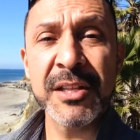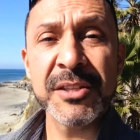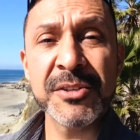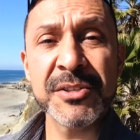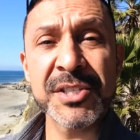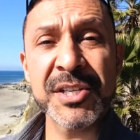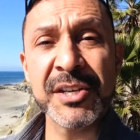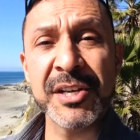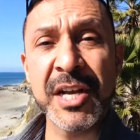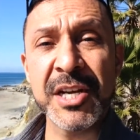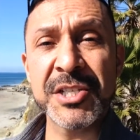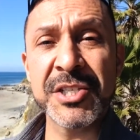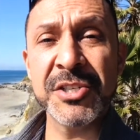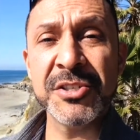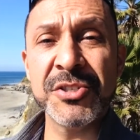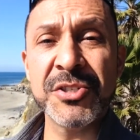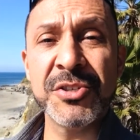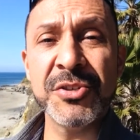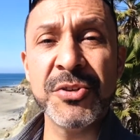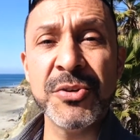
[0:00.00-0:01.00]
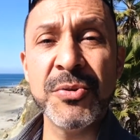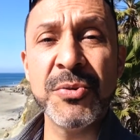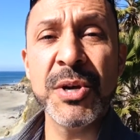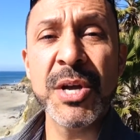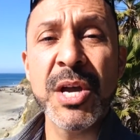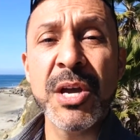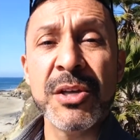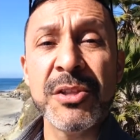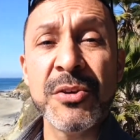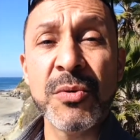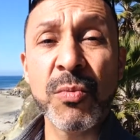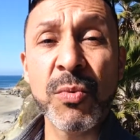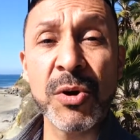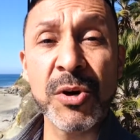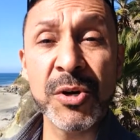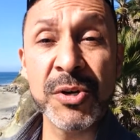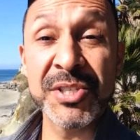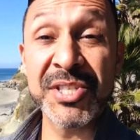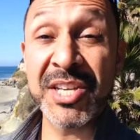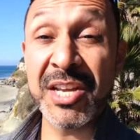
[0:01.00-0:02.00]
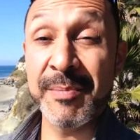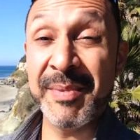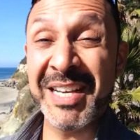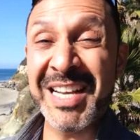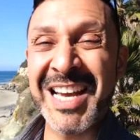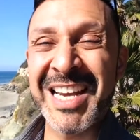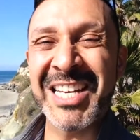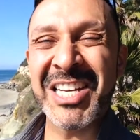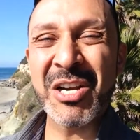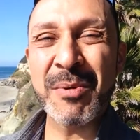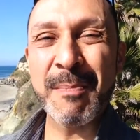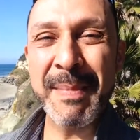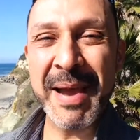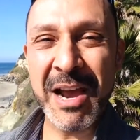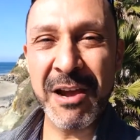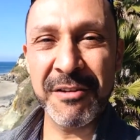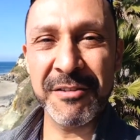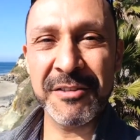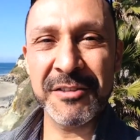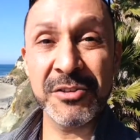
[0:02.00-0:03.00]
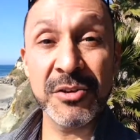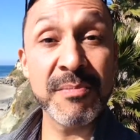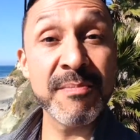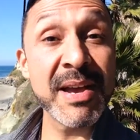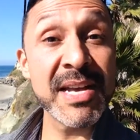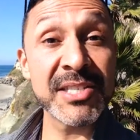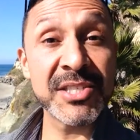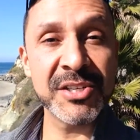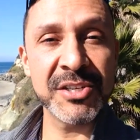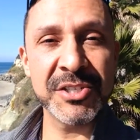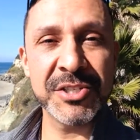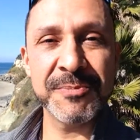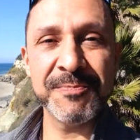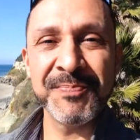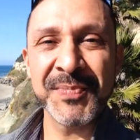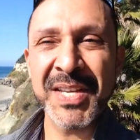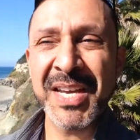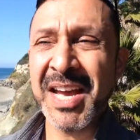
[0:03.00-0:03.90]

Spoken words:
There's connection to the words coming out of your mouth, your message.